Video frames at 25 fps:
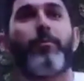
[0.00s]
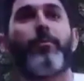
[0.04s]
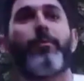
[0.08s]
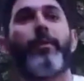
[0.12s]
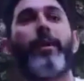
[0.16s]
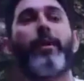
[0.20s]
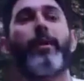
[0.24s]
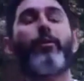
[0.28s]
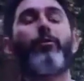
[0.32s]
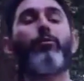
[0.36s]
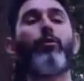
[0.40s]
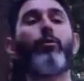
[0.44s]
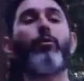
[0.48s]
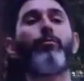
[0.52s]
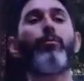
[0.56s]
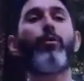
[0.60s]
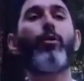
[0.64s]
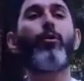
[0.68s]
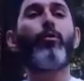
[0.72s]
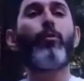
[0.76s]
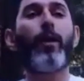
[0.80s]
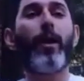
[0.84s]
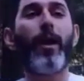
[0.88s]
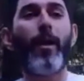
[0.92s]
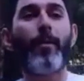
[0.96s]
like group
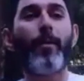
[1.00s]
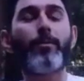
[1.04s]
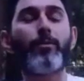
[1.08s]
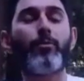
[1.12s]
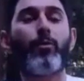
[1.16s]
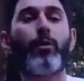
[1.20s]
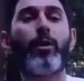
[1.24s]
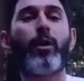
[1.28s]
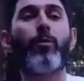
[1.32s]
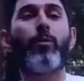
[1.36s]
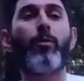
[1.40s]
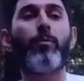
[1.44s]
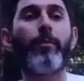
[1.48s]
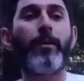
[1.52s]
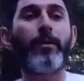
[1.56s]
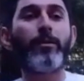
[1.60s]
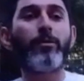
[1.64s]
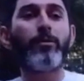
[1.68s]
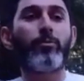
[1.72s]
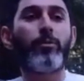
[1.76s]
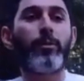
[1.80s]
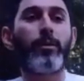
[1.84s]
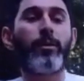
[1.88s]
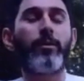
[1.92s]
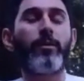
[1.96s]
programs, one-on-one
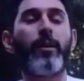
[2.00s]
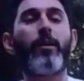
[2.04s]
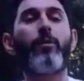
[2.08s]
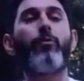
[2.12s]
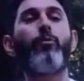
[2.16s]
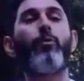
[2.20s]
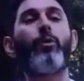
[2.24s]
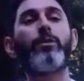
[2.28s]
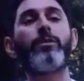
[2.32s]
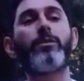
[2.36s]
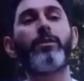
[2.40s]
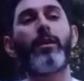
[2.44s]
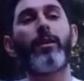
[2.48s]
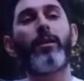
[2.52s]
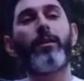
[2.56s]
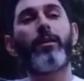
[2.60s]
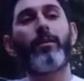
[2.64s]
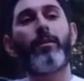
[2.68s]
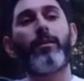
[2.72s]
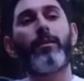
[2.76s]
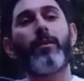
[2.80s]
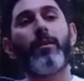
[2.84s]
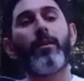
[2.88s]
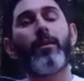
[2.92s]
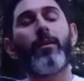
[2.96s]
mentoring? What's
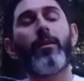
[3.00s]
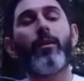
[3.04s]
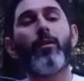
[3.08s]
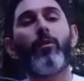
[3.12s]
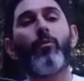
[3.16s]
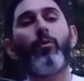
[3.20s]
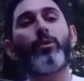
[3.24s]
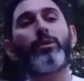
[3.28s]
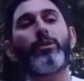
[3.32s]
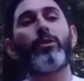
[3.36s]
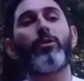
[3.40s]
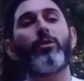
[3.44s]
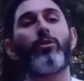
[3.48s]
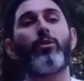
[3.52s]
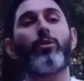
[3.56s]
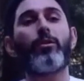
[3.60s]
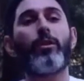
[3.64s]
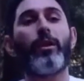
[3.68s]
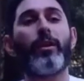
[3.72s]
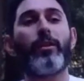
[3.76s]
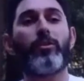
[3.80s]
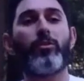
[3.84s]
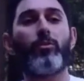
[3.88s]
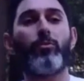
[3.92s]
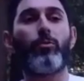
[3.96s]
it look
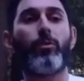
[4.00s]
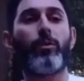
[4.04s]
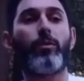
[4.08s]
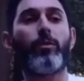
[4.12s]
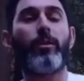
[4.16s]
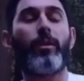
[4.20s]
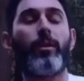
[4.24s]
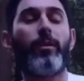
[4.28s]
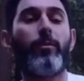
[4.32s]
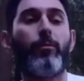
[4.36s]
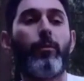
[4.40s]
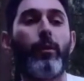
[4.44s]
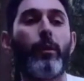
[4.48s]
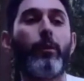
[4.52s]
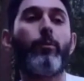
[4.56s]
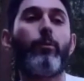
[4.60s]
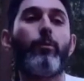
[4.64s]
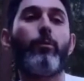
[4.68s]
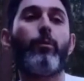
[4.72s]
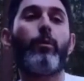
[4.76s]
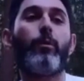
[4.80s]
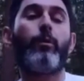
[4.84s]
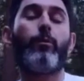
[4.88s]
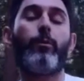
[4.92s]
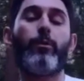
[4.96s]
like to work
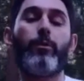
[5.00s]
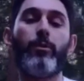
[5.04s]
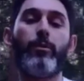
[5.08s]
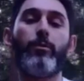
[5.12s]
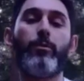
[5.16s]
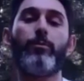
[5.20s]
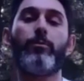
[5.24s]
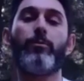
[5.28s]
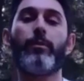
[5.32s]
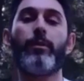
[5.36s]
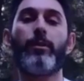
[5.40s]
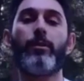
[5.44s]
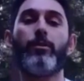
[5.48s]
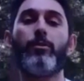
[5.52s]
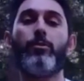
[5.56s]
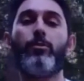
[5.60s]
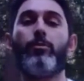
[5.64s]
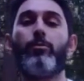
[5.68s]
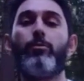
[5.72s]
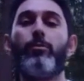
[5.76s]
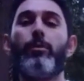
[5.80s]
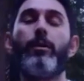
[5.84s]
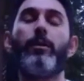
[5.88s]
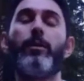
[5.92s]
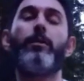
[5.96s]
with you? Like, do
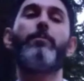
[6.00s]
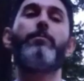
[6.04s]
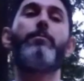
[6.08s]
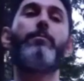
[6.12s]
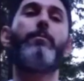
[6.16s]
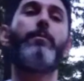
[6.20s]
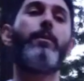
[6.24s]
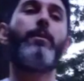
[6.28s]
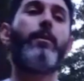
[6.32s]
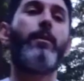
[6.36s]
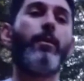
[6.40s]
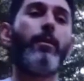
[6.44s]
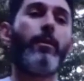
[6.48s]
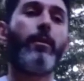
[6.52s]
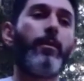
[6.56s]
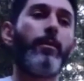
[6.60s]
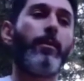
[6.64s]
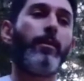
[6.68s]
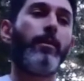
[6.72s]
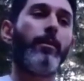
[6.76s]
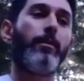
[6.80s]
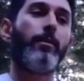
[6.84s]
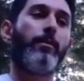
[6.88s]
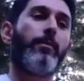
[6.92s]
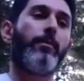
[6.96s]
you,
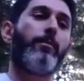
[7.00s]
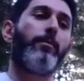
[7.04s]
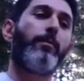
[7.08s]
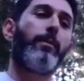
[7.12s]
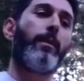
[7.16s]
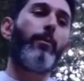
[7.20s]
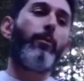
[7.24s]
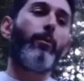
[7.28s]
yeah,